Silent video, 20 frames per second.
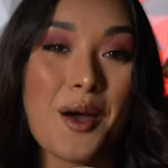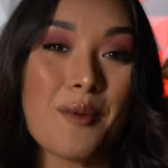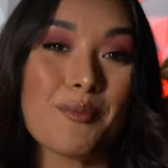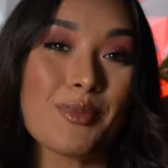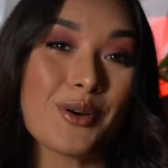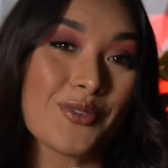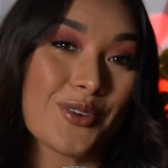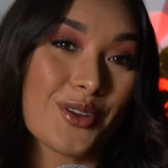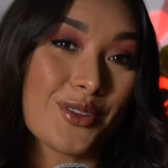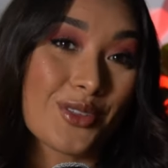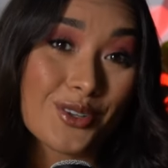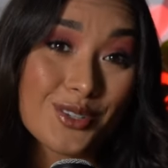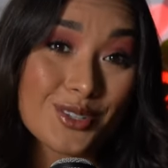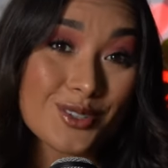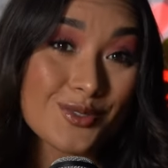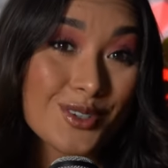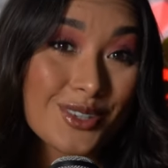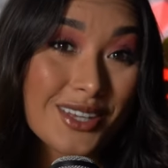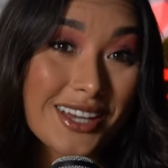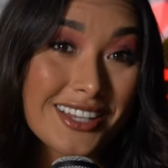But for those
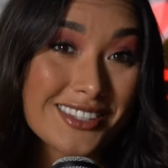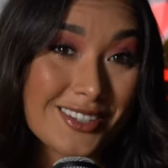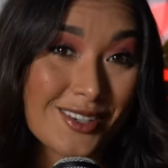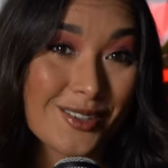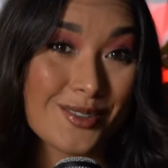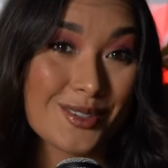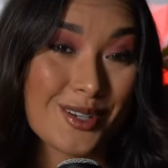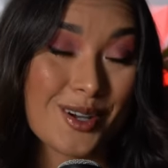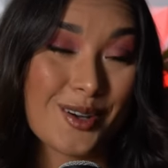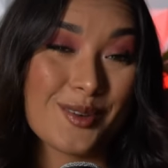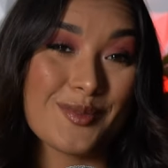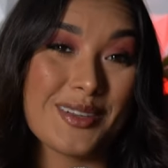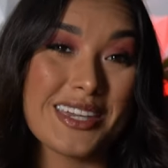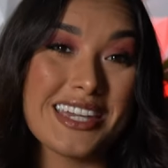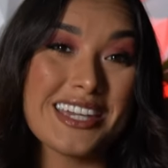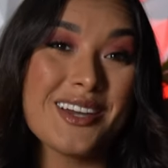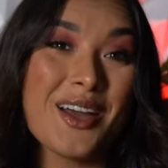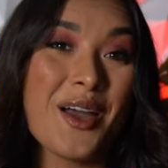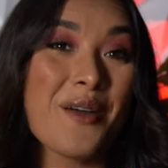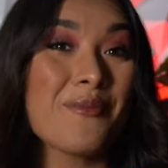of you that don't know
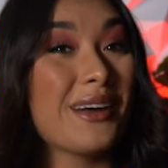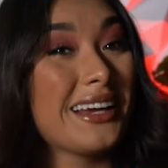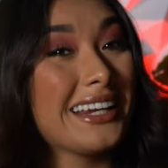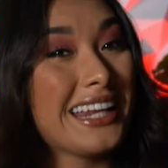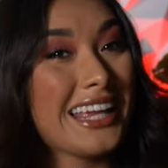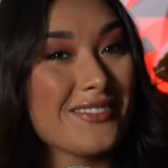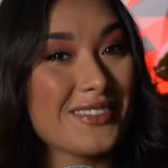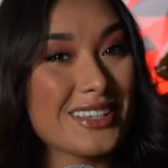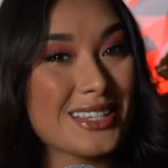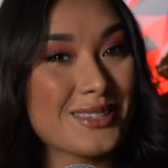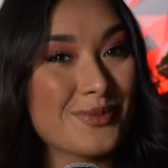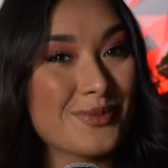me, my name is